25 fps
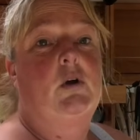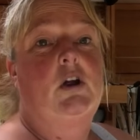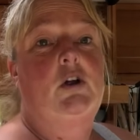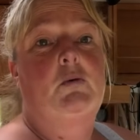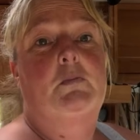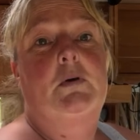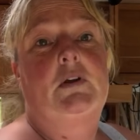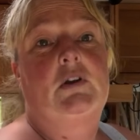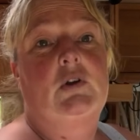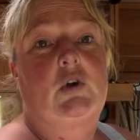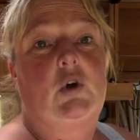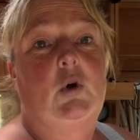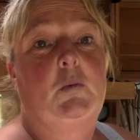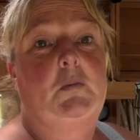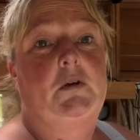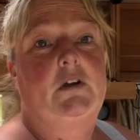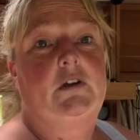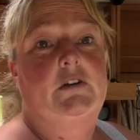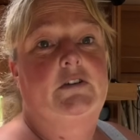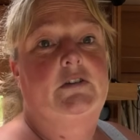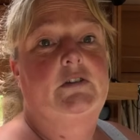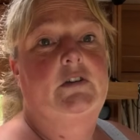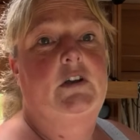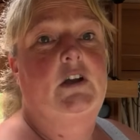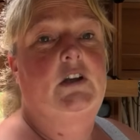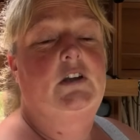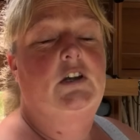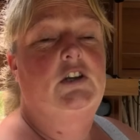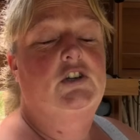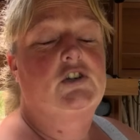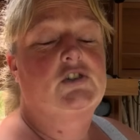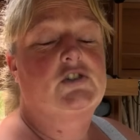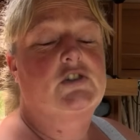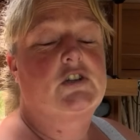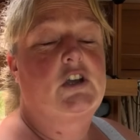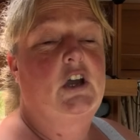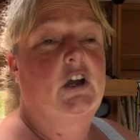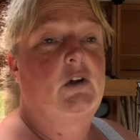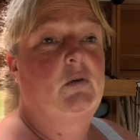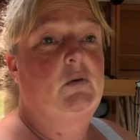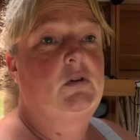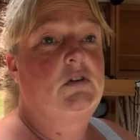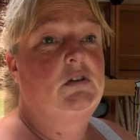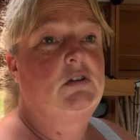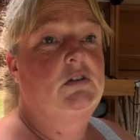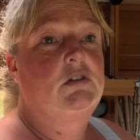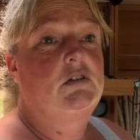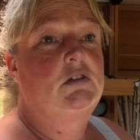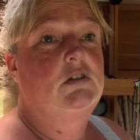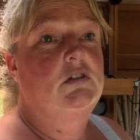open a cupboard and you just go,
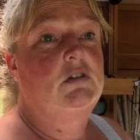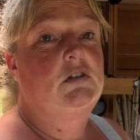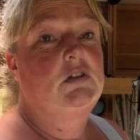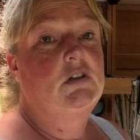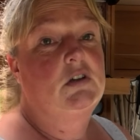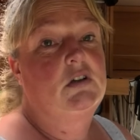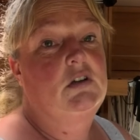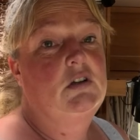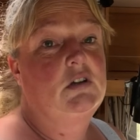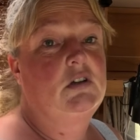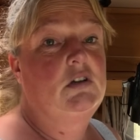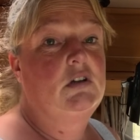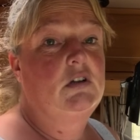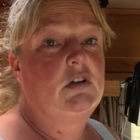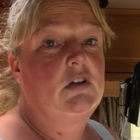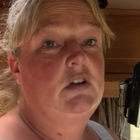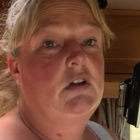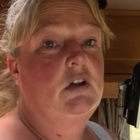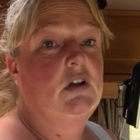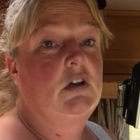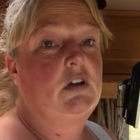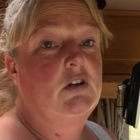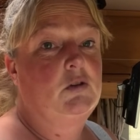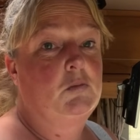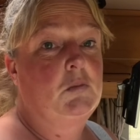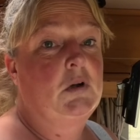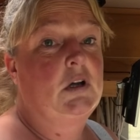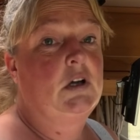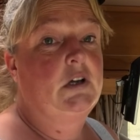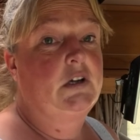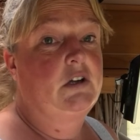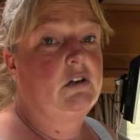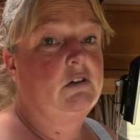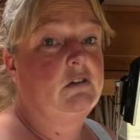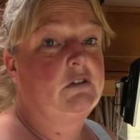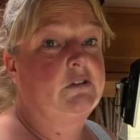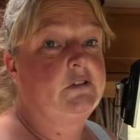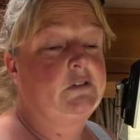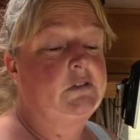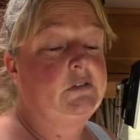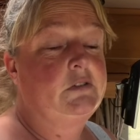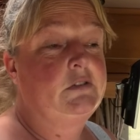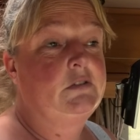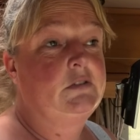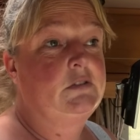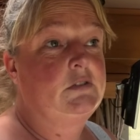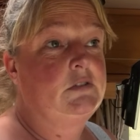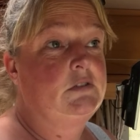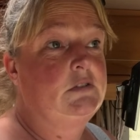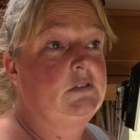oh my god,
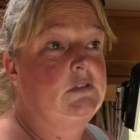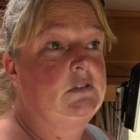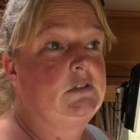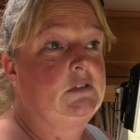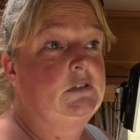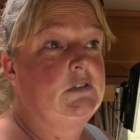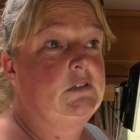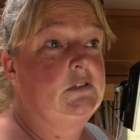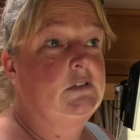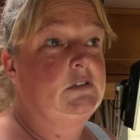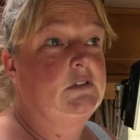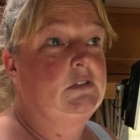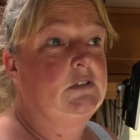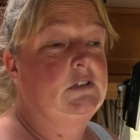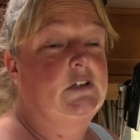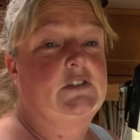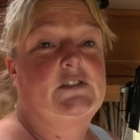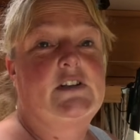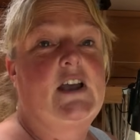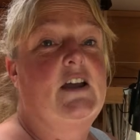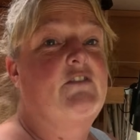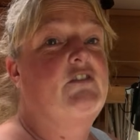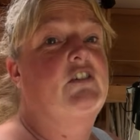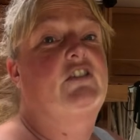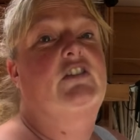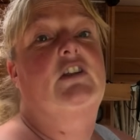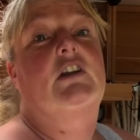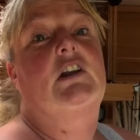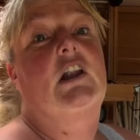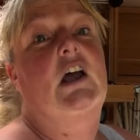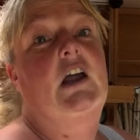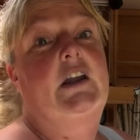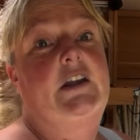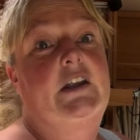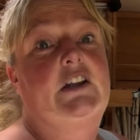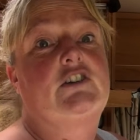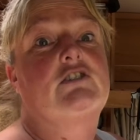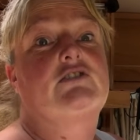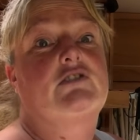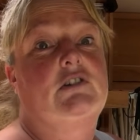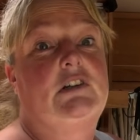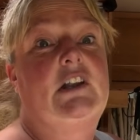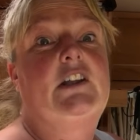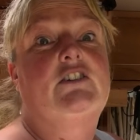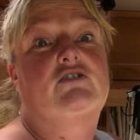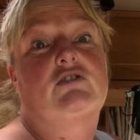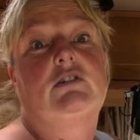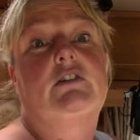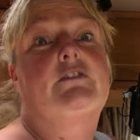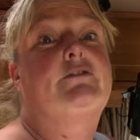because everything like
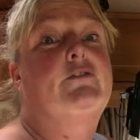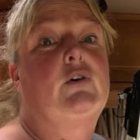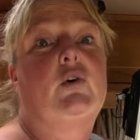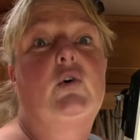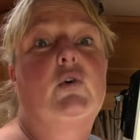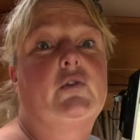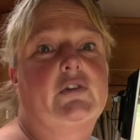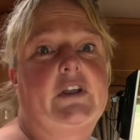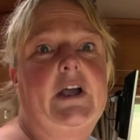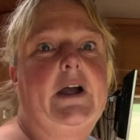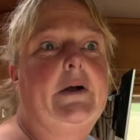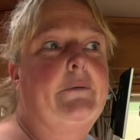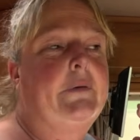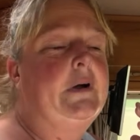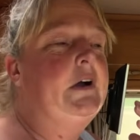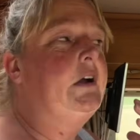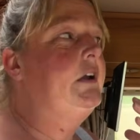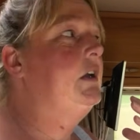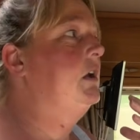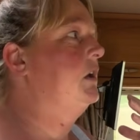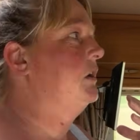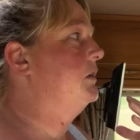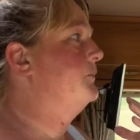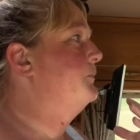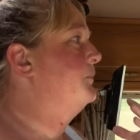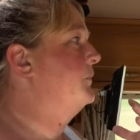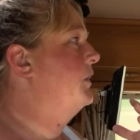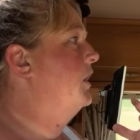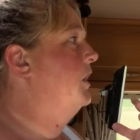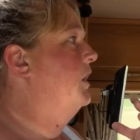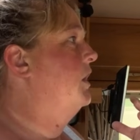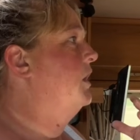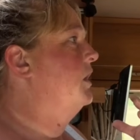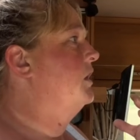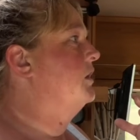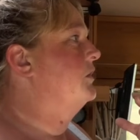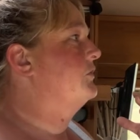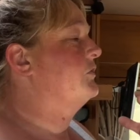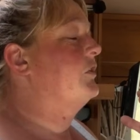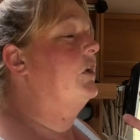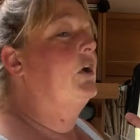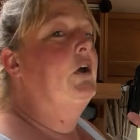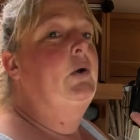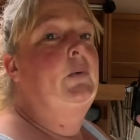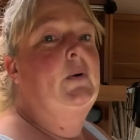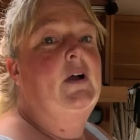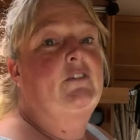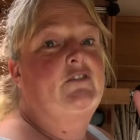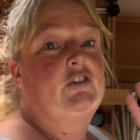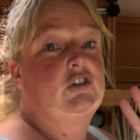literally falls out at you.
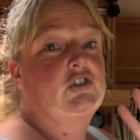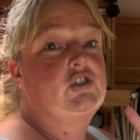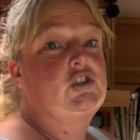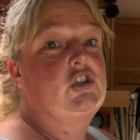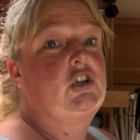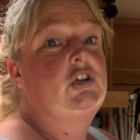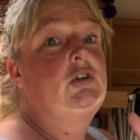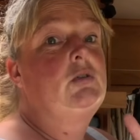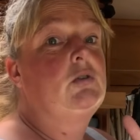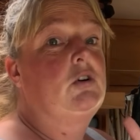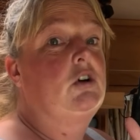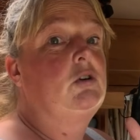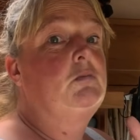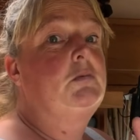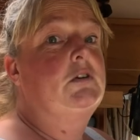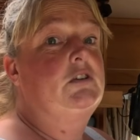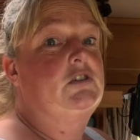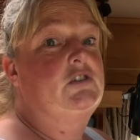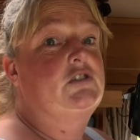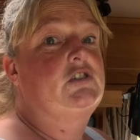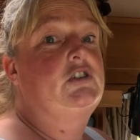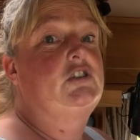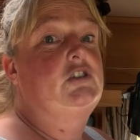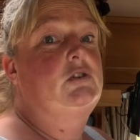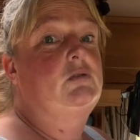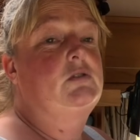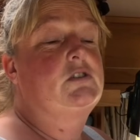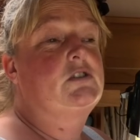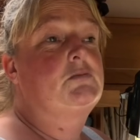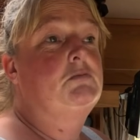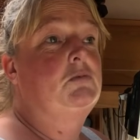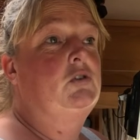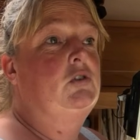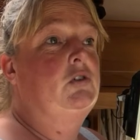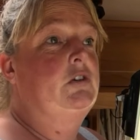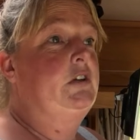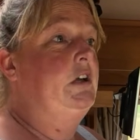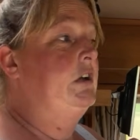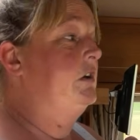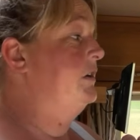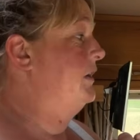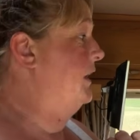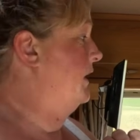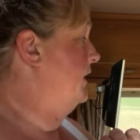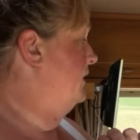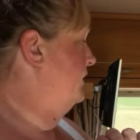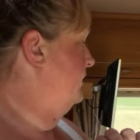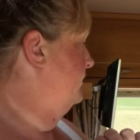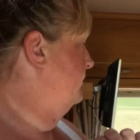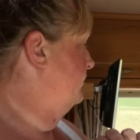So I've got 2 cupboards to do this morning,
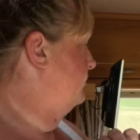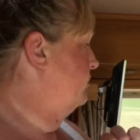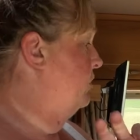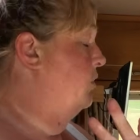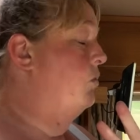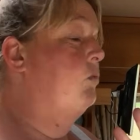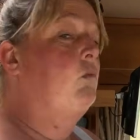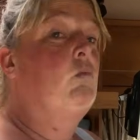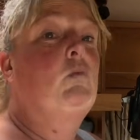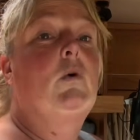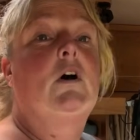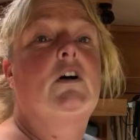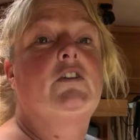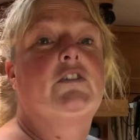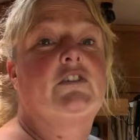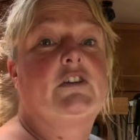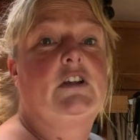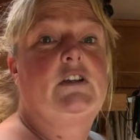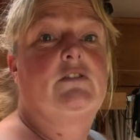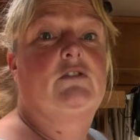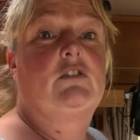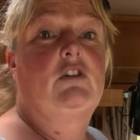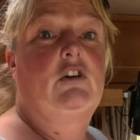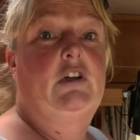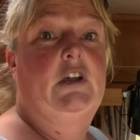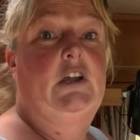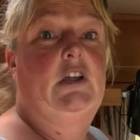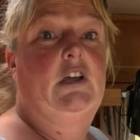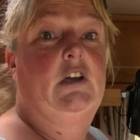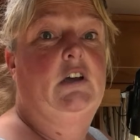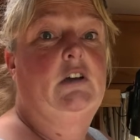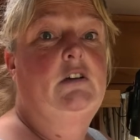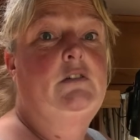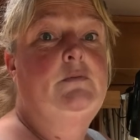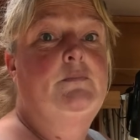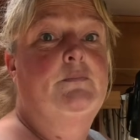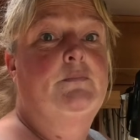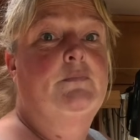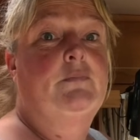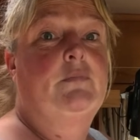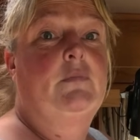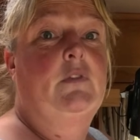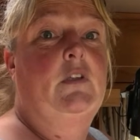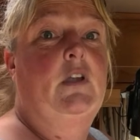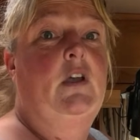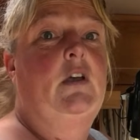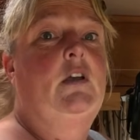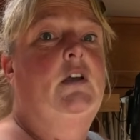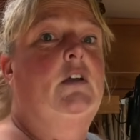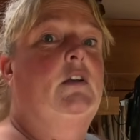and while Steve's not here,
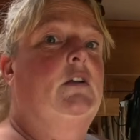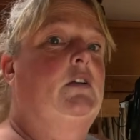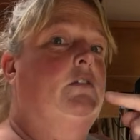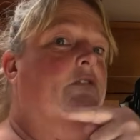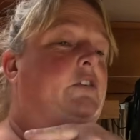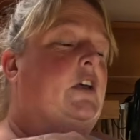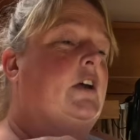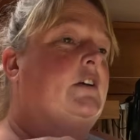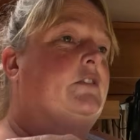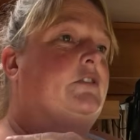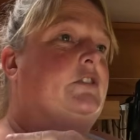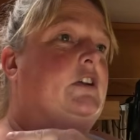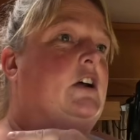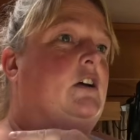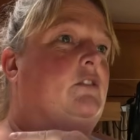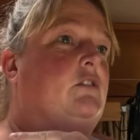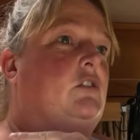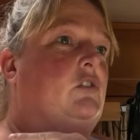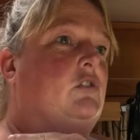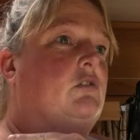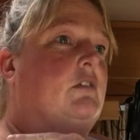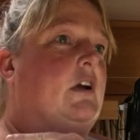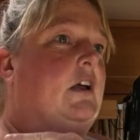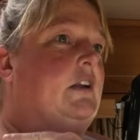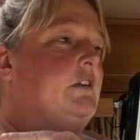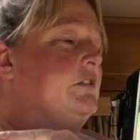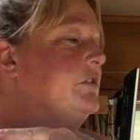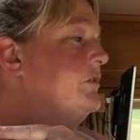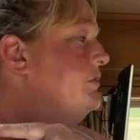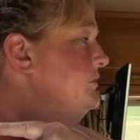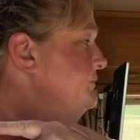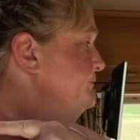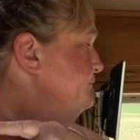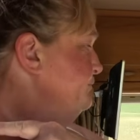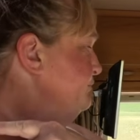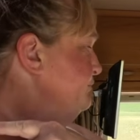Zach's down the other end,